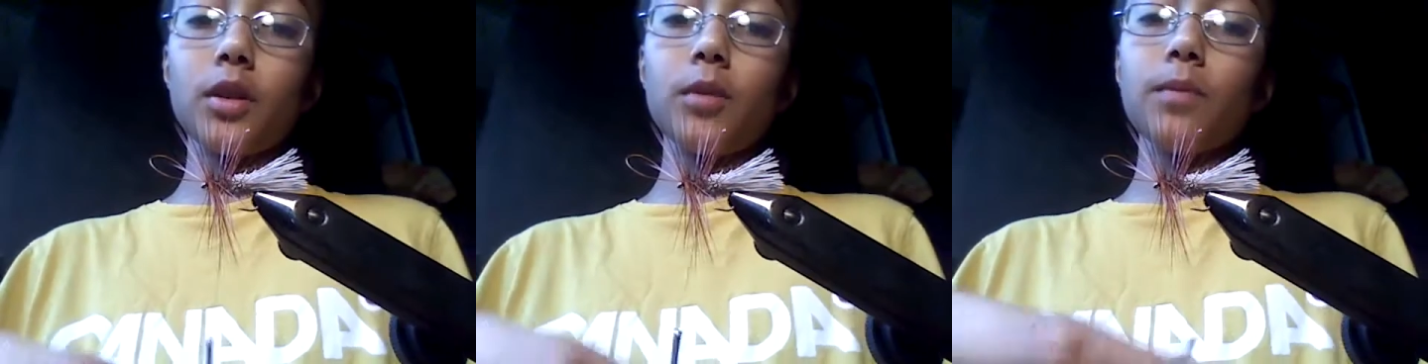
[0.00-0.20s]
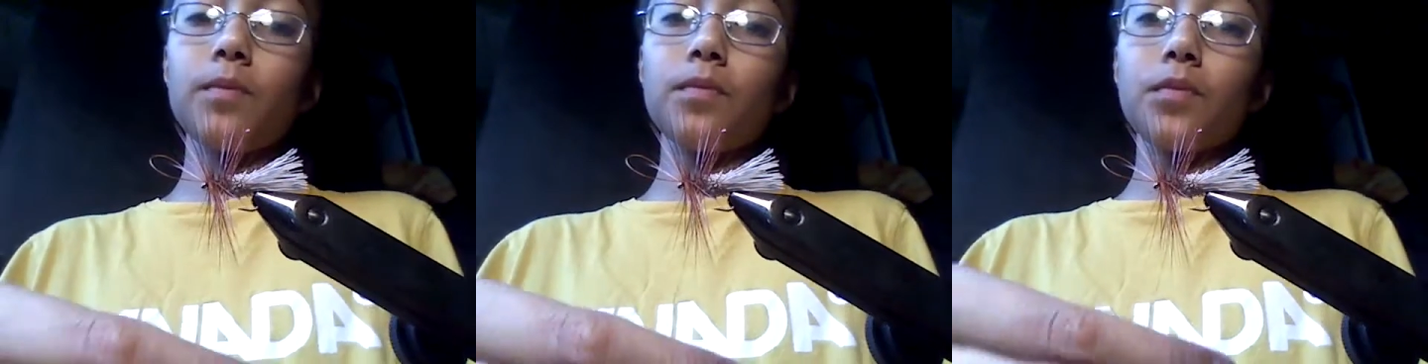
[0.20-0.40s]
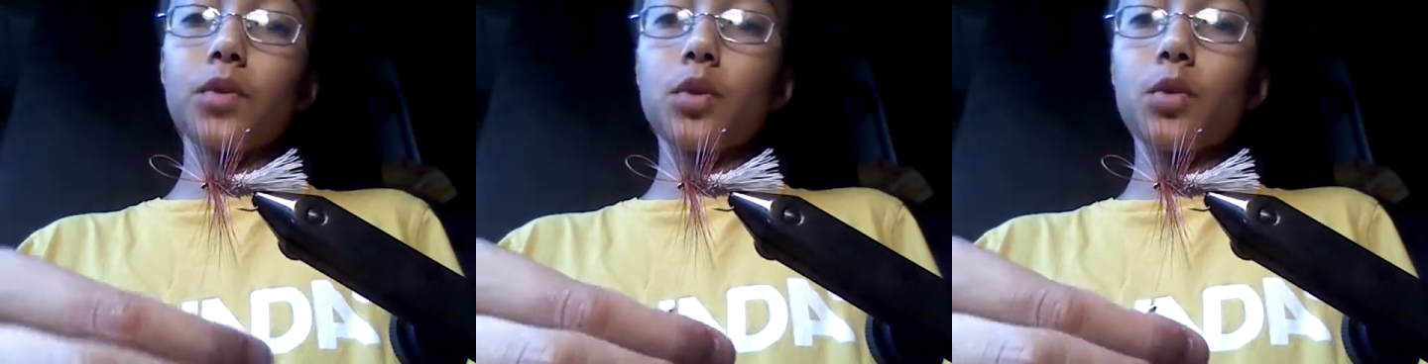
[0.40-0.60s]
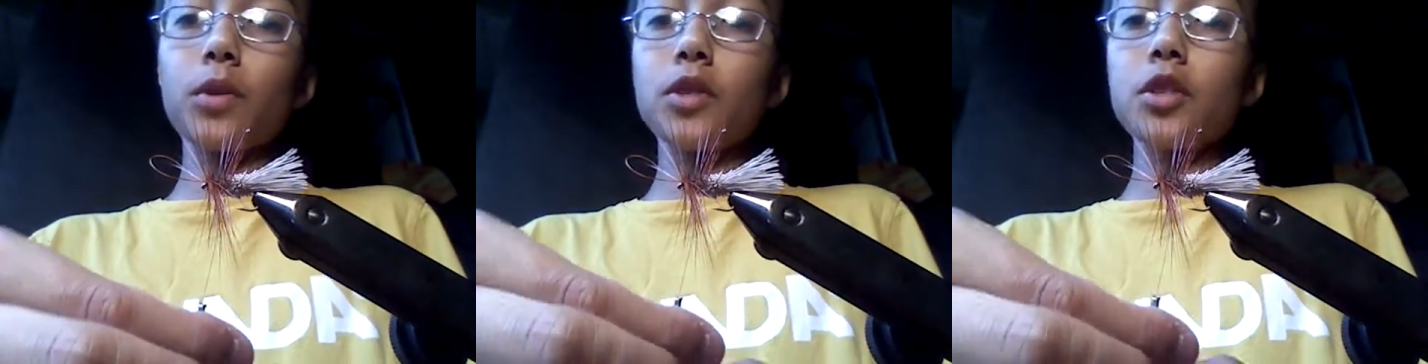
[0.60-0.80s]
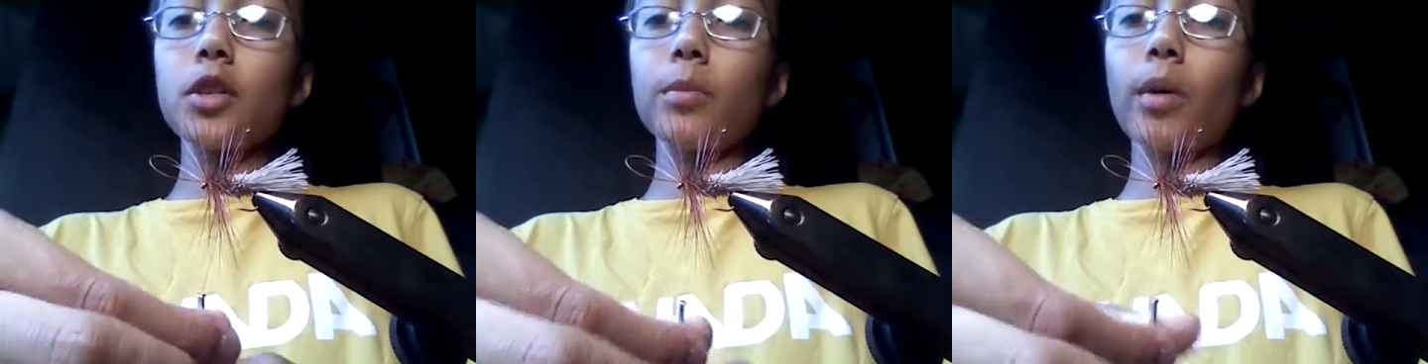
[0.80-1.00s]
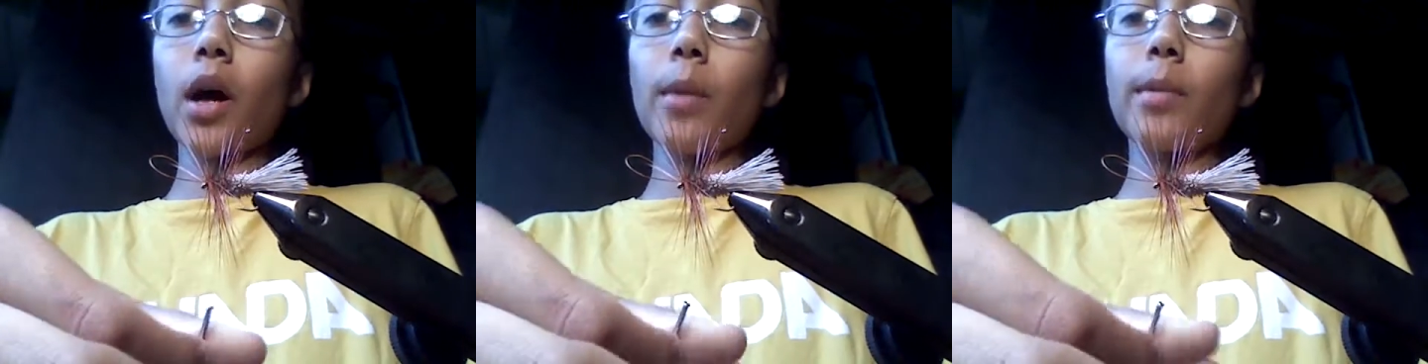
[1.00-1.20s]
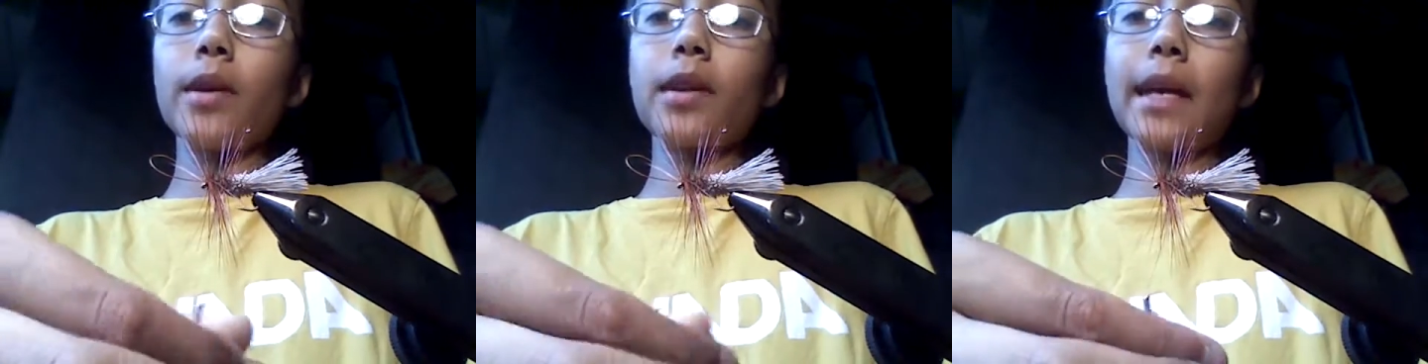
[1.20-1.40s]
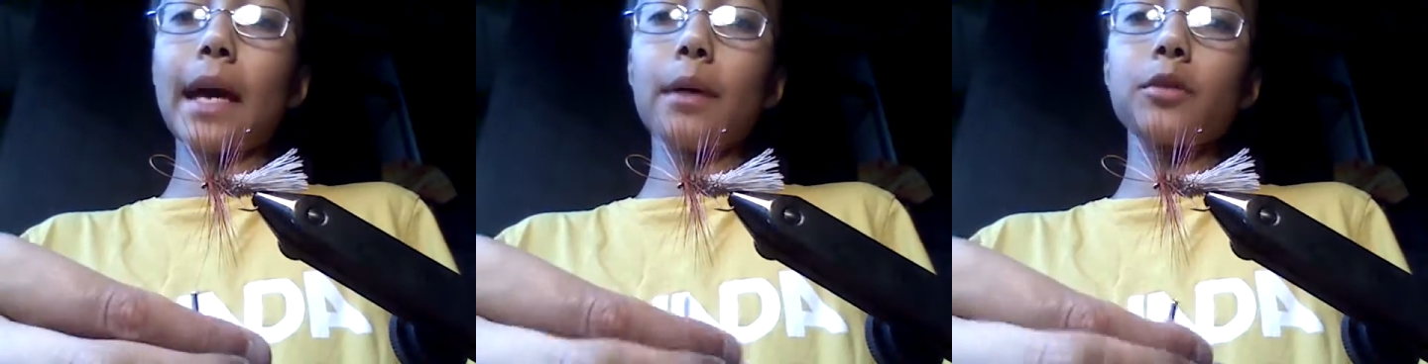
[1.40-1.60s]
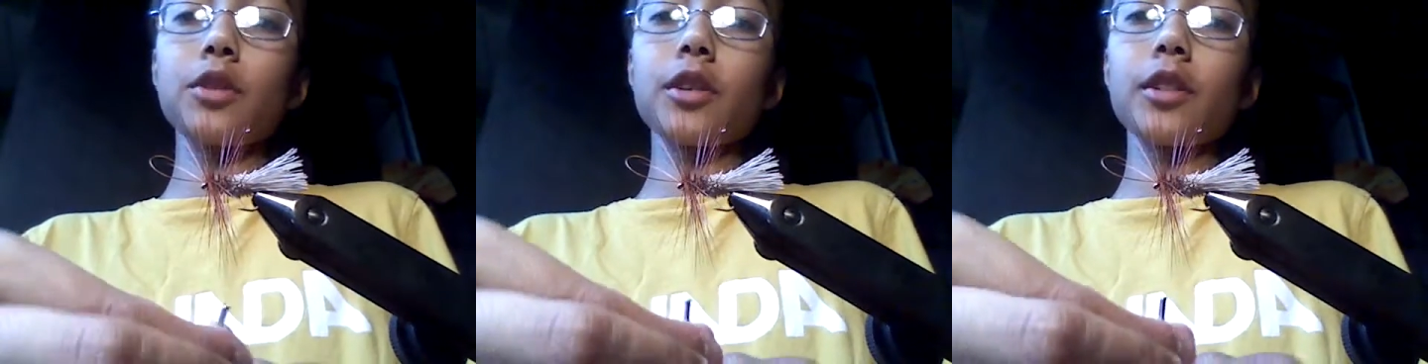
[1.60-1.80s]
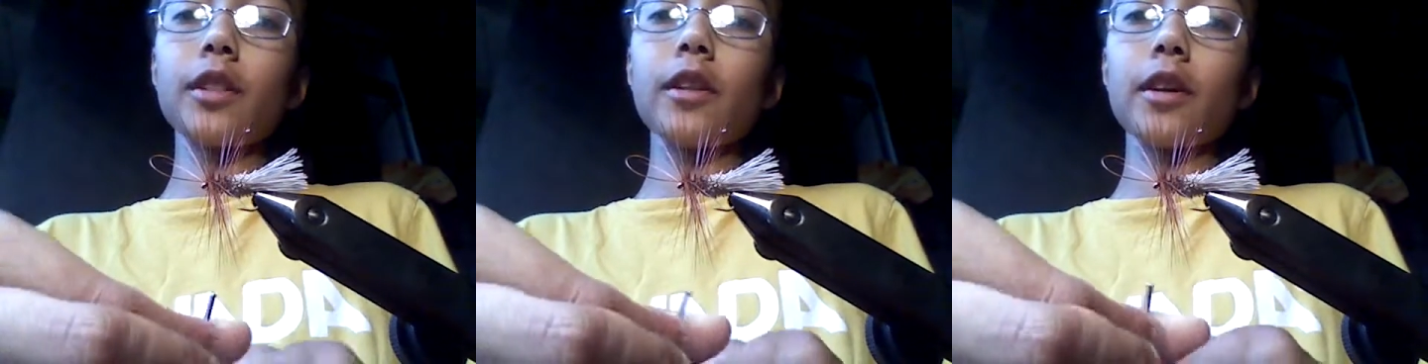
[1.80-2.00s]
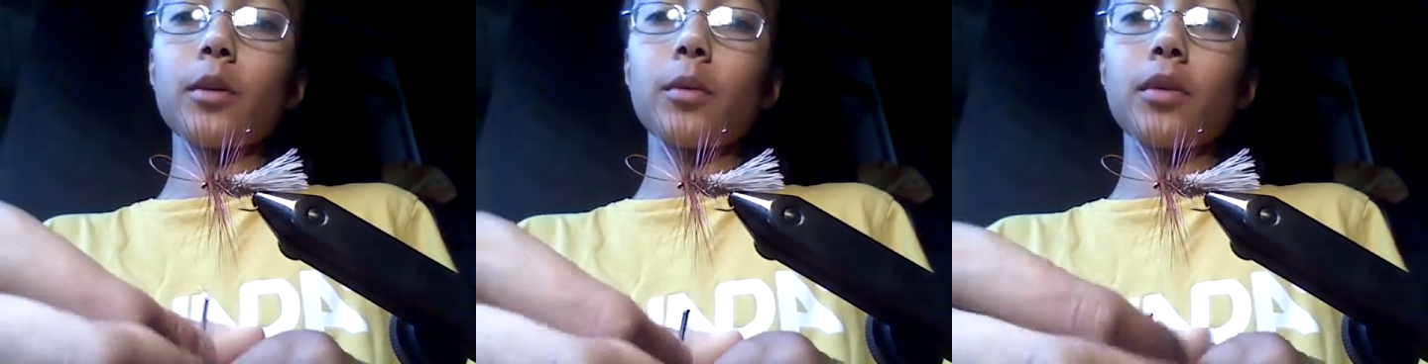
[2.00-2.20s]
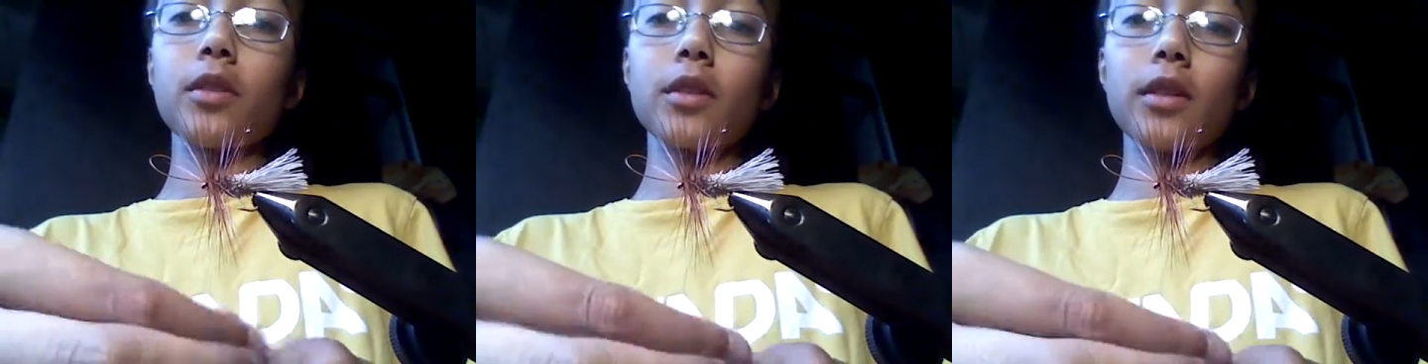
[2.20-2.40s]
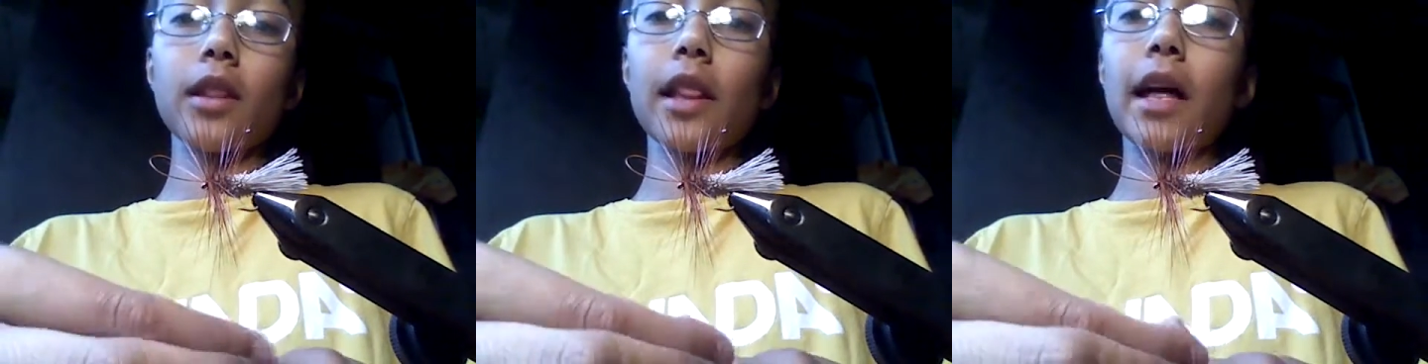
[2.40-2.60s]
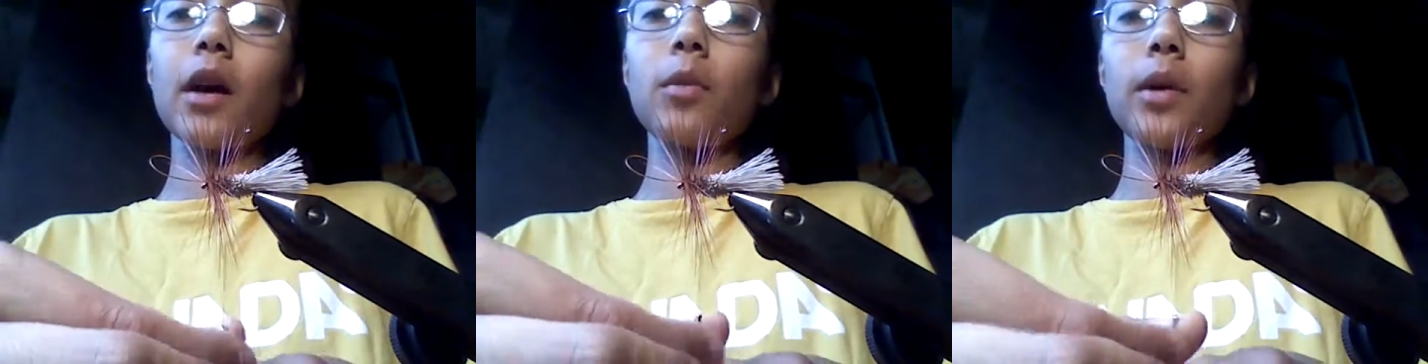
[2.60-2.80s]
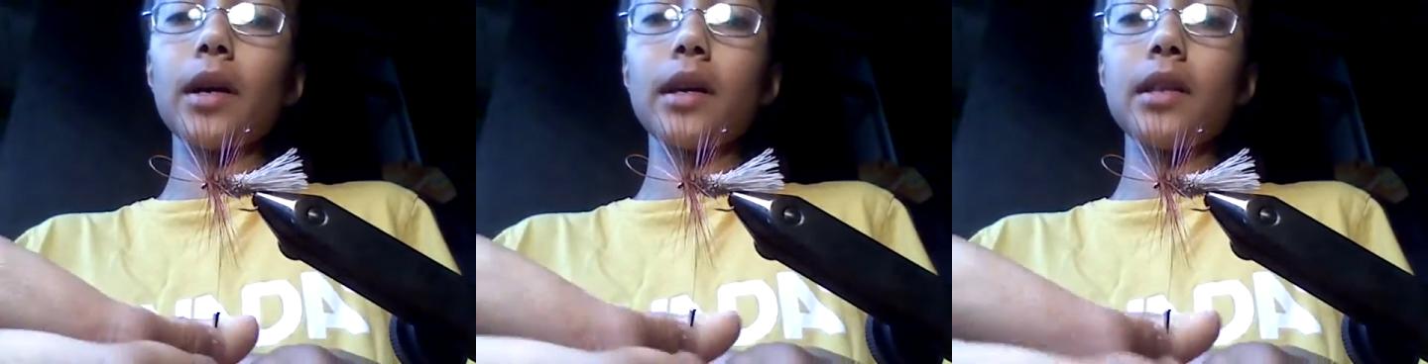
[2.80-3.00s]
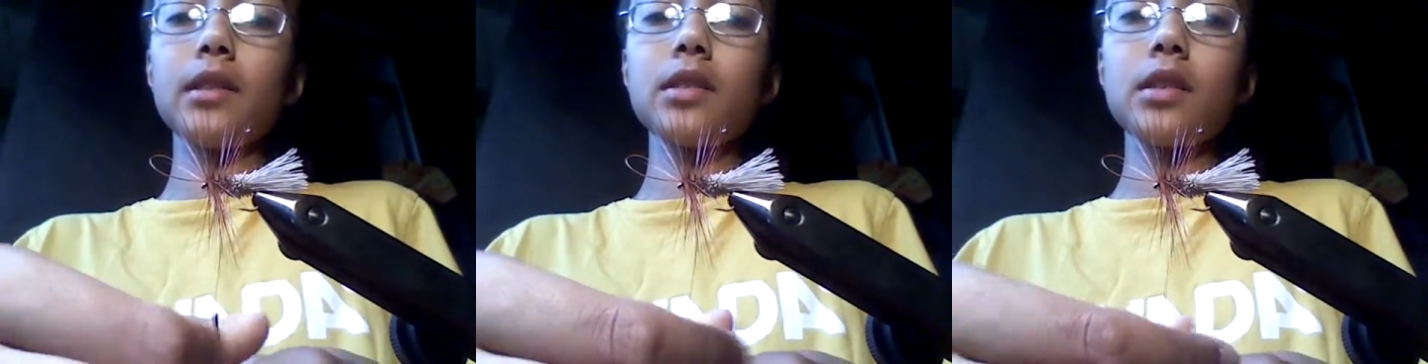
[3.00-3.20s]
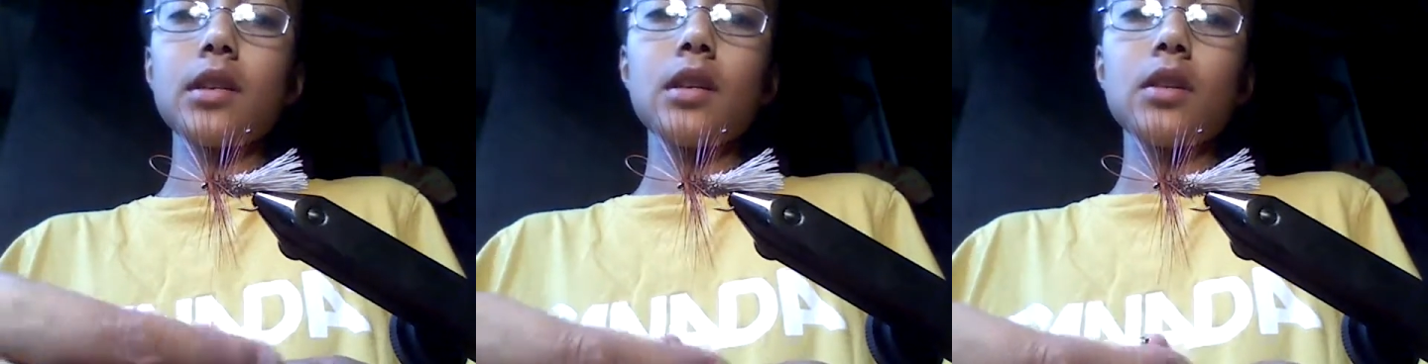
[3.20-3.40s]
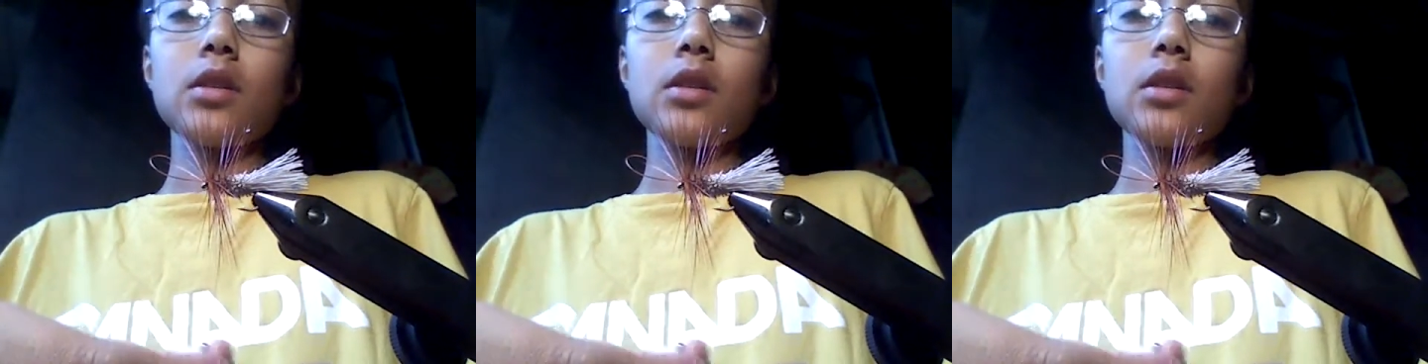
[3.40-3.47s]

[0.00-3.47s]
do, twist your bobbin counterclockwise